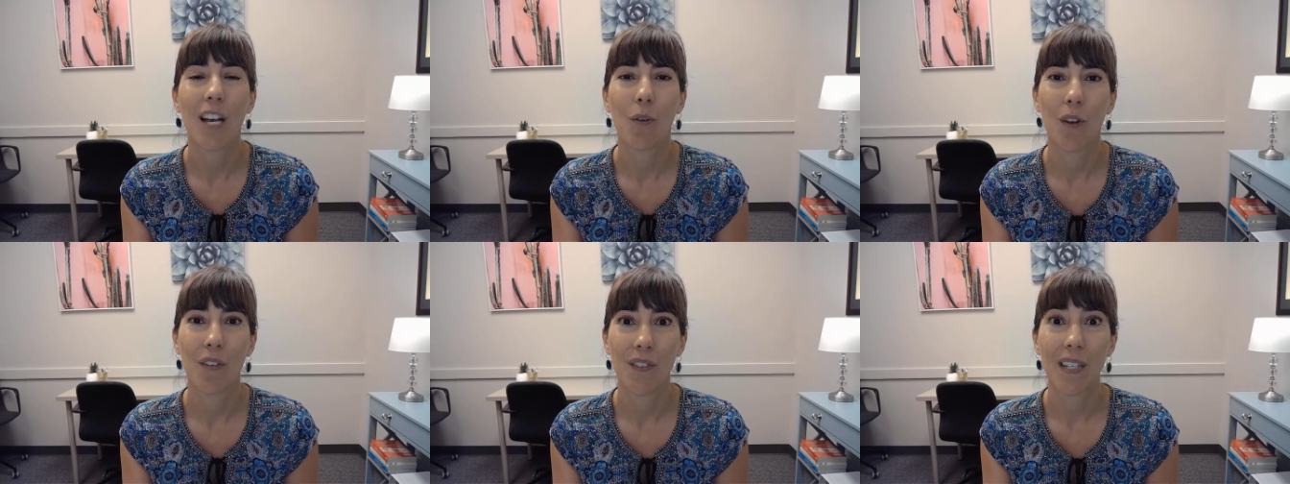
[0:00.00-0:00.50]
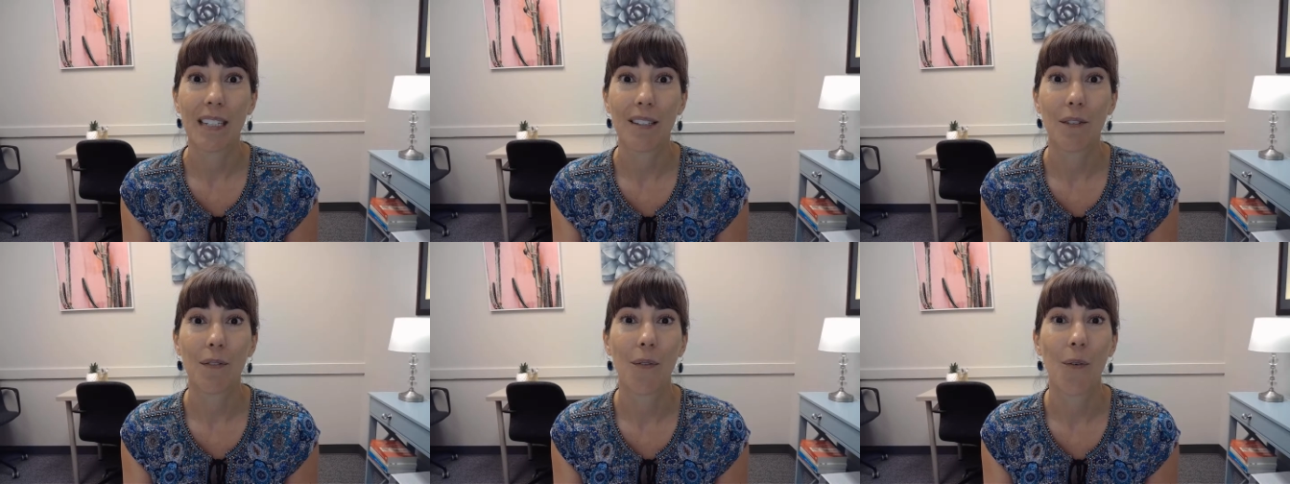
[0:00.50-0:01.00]
We fill out
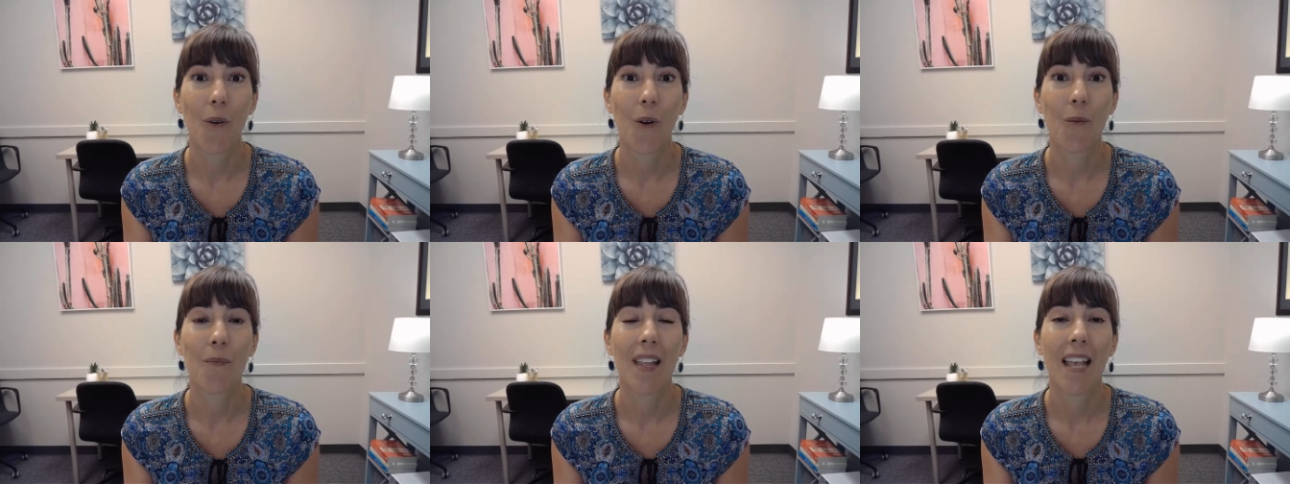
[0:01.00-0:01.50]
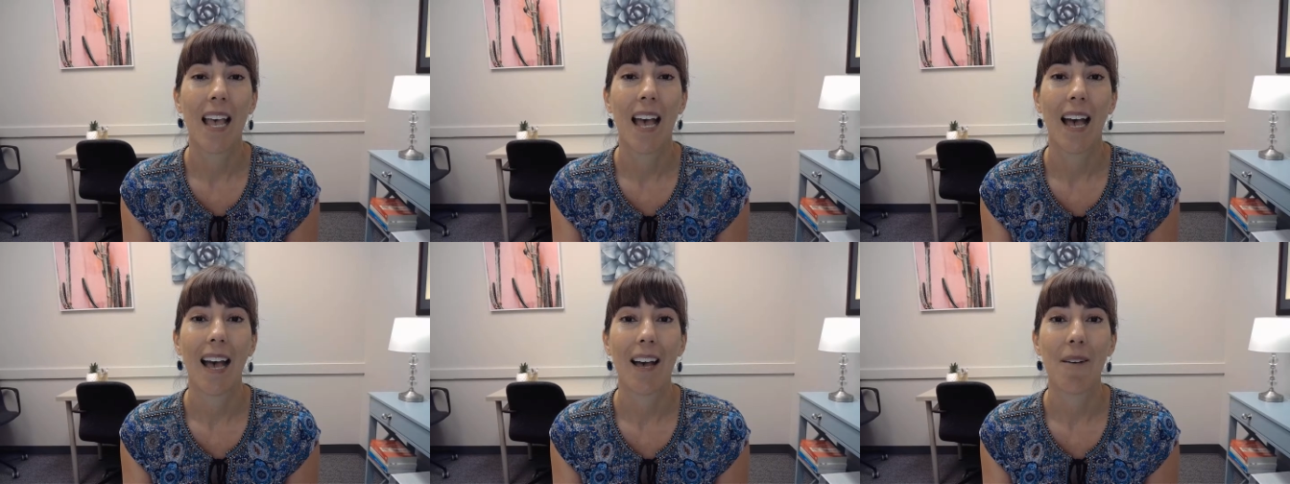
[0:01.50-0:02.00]
the form
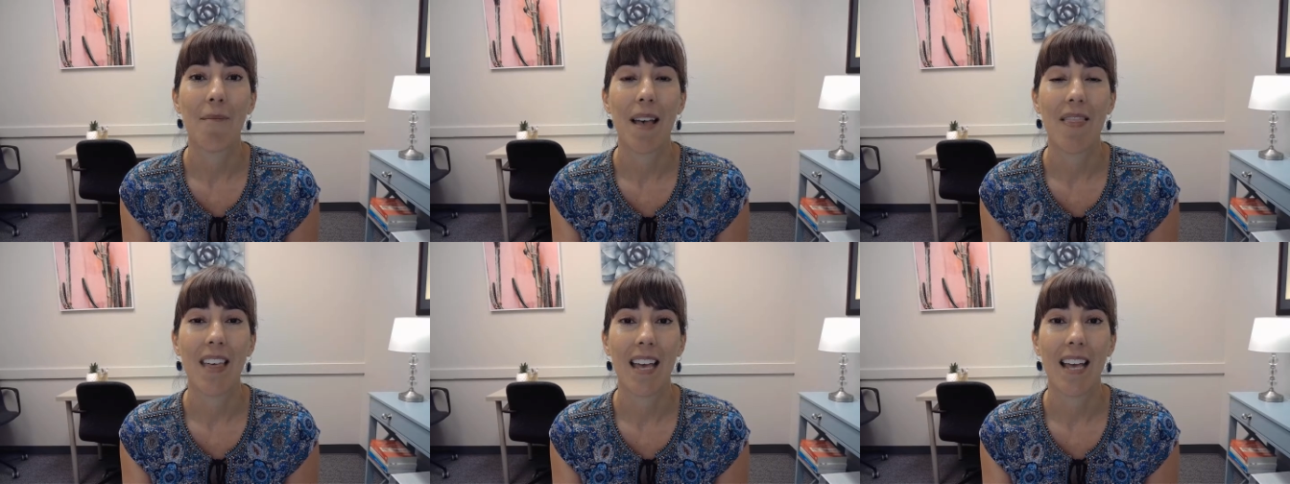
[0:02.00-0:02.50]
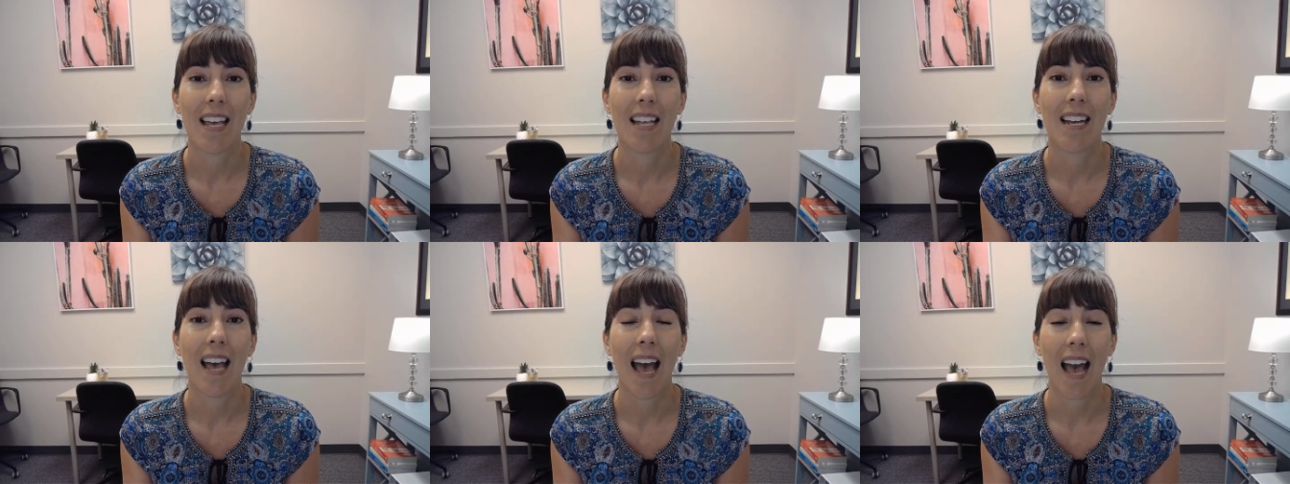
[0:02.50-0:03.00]
and
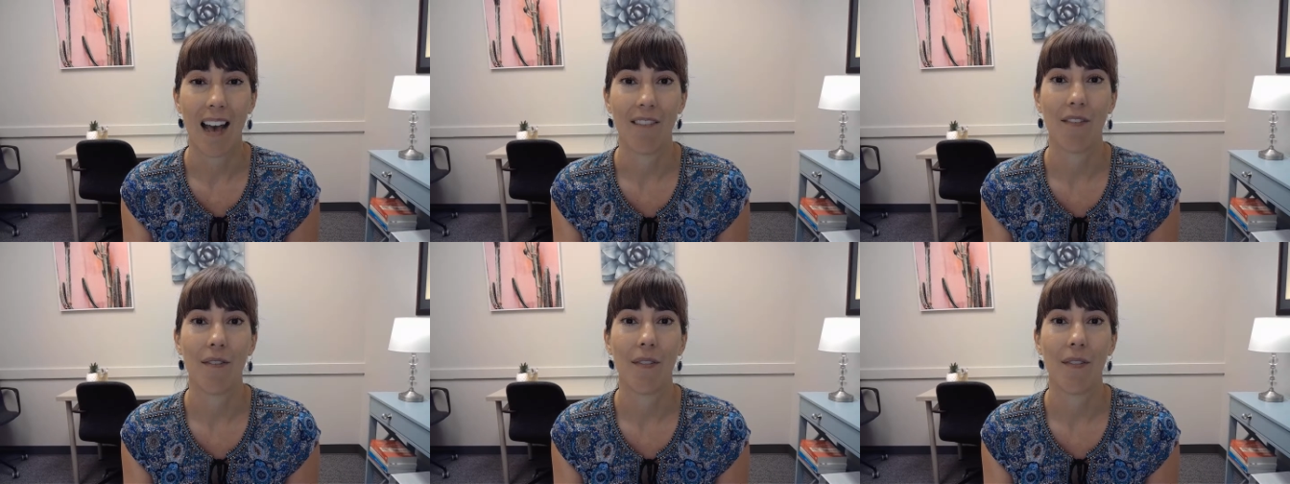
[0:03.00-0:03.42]
then have